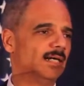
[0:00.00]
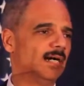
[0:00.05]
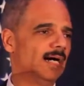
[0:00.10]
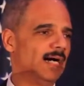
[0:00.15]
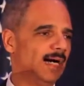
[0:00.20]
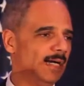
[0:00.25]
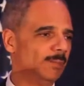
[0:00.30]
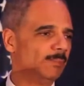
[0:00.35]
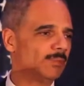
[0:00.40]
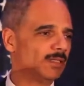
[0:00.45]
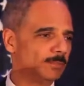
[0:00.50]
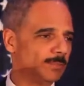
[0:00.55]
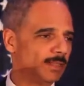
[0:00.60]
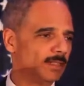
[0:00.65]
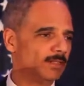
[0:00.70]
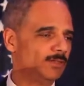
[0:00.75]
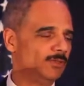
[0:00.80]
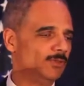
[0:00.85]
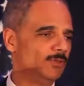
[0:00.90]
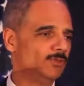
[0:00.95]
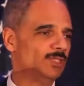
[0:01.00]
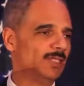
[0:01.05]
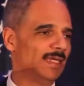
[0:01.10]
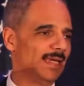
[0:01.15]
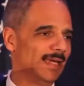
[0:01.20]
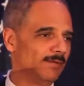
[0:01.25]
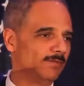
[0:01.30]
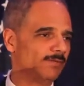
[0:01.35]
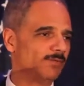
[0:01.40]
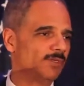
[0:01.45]
I am committed to using
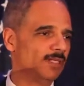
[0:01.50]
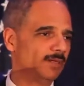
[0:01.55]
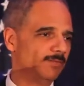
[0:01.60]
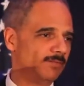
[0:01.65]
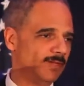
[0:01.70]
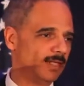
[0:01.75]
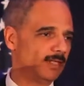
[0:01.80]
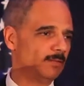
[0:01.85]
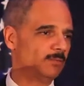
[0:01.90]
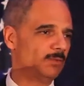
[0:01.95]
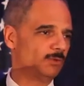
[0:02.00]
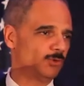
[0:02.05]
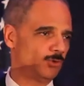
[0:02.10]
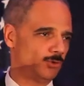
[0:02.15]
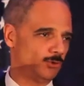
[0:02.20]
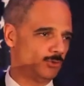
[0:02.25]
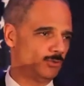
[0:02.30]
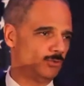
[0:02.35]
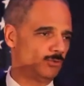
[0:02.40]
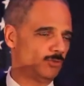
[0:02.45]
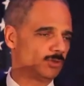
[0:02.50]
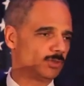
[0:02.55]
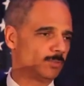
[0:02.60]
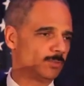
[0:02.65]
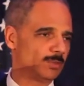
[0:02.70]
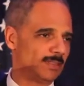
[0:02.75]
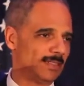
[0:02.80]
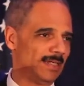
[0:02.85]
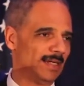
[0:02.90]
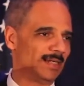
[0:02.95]
every available tool to
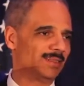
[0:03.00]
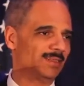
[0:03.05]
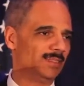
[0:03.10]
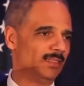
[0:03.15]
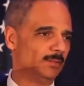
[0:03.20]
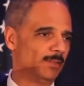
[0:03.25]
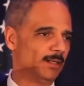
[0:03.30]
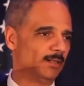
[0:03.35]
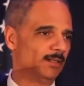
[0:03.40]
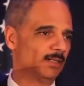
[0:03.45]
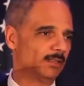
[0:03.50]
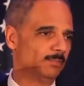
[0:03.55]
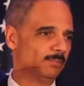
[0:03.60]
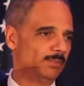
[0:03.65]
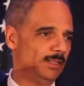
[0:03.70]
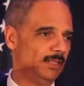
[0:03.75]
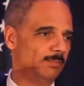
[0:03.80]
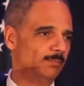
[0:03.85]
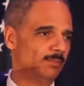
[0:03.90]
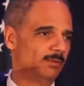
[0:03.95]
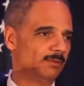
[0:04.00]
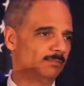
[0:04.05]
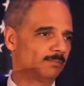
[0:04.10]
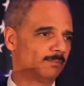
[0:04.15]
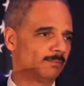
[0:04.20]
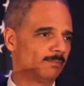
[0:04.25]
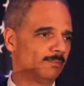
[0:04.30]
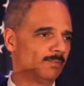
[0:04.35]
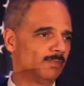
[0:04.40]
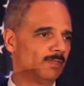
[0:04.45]
protect the American people.
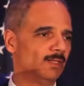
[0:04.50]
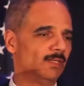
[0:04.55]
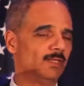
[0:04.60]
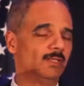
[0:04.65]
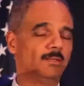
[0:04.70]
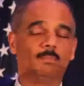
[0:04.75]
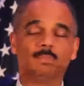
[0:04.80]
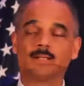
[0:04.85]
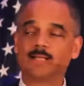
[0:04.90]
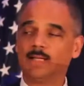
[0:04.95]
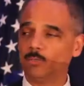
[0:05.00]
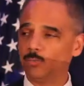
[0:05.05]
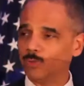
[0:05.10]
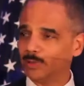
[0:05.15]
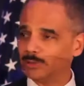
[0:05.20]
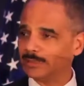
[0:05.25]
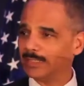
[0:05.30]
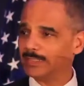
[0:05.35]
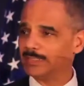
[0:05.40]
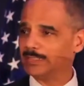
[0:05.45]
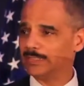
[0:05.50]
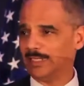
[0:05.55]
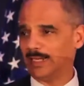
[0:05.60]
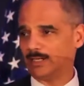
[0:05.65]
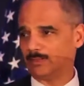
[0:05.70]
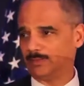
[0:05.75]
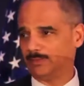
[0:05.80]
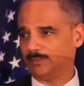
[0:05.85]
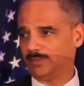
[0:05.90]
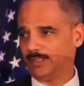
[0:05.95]
But I will not
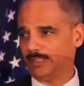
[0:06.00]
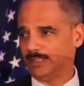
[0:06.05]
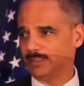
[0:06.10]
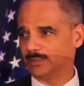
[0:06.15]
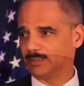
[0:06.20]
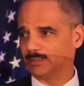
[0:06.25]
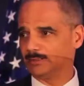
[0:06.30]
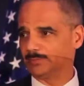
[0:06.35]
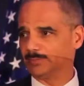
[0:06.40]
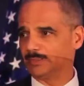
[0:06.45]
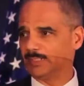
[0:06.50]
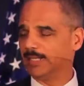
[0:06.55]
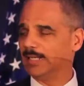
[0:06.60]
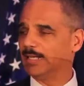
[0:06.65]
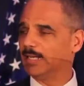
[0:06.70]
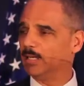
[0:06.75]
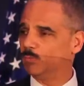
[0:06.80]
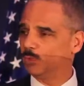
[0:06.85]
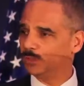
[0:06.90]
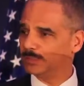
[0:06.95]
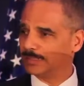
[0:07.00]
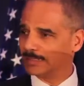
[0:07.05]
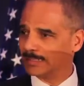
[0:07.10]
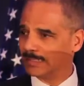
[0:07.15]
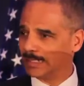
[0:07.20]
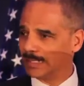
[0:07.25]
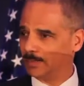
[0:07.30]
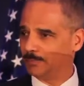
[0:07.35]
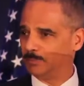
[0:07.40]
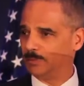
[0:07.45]
sacrifice and I will not
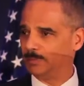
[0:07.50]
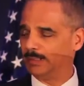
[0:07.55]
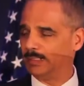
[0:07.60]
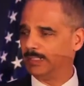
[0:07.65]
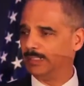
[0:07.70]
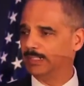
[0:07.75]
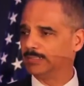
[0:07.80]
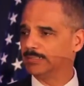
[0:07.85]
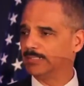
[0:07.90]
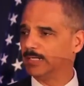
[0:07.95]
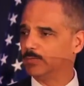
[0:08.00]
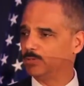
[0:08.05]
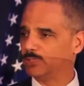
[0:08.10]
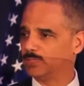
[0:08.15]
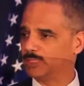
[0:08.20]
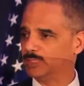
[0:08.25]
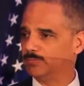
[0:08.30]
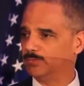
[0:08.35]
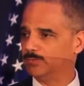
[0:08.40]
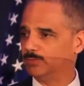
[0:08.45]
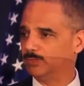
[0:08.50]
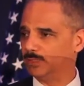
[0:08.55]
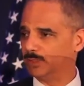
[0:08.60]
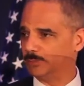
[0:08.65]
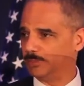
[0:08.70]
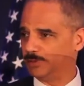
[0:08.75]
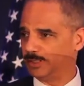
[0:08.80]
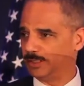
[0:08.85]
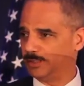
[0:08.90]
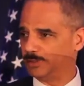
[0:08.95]
compromise our civil
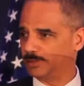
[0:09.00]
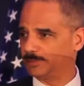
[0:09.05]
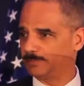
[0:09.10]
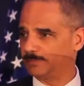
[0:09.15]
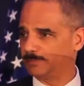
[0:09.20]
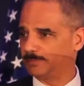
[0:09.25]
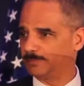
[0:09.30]
liberties.